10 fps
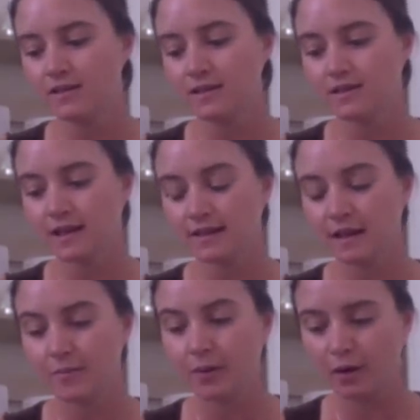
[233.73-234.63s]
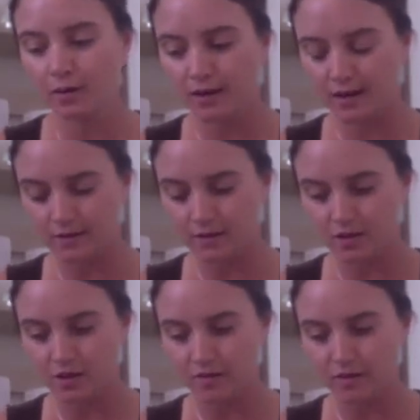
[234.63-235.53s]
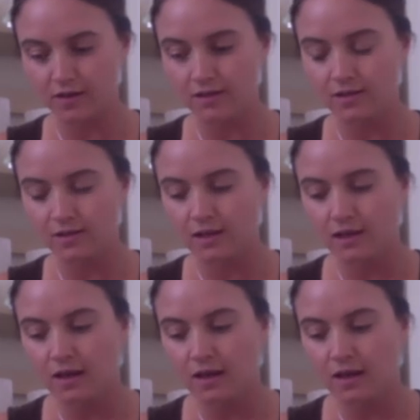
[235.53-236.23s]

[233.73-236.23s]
is that they're both in service.